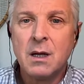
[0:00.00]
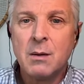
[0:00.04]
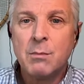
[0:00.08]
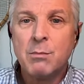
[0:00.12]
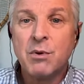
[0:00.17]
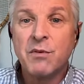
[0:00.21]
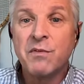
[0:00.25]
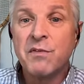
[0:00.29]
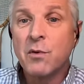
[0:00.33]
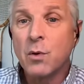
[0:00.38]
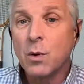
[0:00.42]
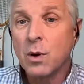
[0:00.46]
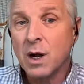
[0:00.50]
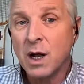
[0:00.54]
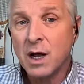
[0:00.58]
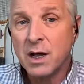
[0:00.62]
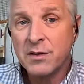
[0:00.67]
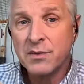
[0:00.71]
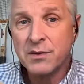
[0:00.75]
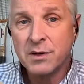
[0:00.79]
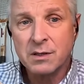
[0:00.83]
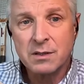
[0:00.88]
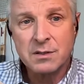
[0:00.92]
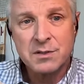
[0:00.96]
before
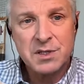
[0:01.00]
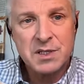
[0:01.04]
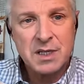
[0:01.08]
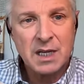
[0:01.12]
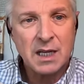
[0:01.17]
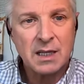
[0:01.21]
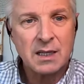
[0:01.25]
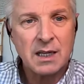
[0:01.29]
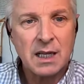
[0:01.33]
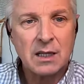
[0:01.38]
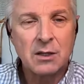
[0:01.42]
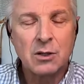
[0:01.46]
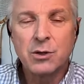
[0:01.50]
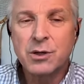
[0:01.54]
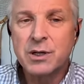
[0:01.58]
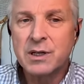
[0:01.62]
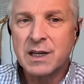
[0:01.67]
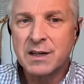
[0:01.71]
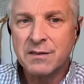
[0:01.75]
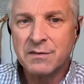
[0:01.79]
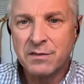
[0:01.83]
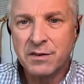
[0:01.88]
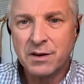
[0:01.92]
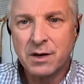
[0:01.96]
others. And they looked
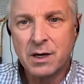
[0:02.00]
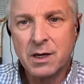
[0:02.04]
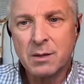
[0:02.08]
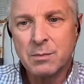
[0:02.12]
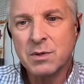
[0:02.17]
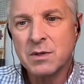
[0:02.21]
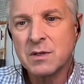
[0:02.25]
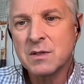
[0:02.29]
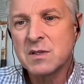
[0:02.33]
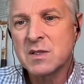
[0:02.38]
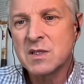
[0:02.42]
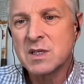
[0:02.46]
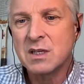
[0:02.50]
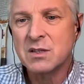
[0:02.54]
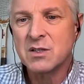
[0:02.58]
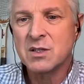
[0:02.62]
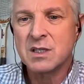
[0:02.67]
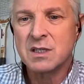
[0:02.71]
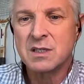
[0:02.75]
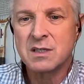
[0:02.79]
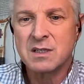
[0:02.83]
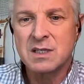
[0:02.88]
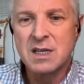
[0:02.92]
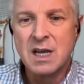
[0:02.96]
at variables such
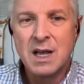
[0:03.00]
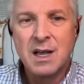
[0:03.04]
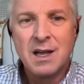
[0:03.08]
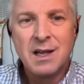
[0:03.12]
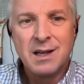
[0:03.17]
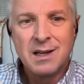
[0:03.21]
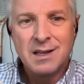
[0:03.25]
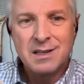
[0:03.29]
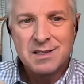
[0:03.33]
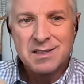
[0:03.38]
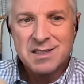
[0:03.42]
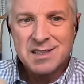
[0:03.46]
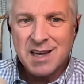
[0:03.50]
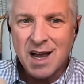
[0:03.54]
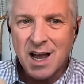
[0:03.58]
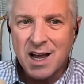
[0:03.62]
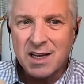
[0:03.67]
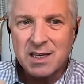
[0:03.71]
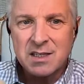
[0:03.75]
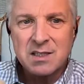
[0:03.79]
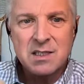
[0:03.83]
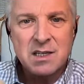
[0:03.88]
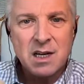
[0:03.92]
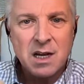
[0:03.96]
as
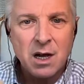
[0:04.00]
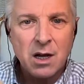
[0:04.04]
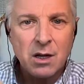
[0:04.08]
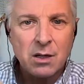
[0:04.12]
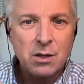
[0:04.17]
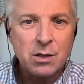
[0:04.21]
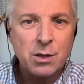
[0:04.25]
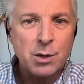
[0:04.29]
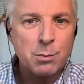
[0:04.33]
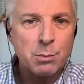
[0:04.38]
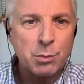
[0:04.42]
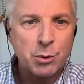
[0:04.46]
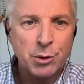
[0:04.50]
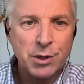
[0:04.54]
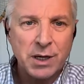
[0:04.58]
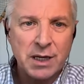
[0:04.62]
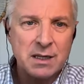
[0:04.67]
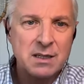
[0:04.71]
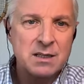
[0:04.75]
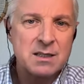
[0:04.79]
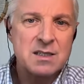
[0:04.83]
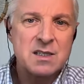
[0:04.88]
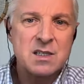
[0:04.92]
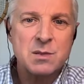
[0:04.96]
size, color,
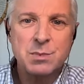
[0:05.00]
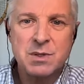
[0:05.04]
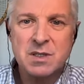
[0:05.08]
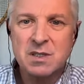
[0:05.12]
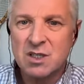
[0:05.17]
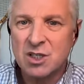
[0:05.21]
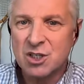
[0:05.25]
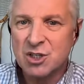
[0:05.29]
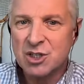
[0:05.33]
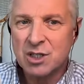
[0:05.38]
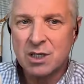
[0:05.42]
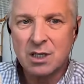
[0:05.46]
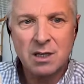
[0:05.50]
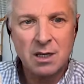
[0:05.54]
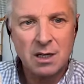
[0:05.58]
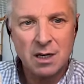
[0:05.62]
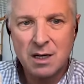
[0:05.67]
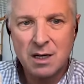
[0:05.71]
breed, disposition.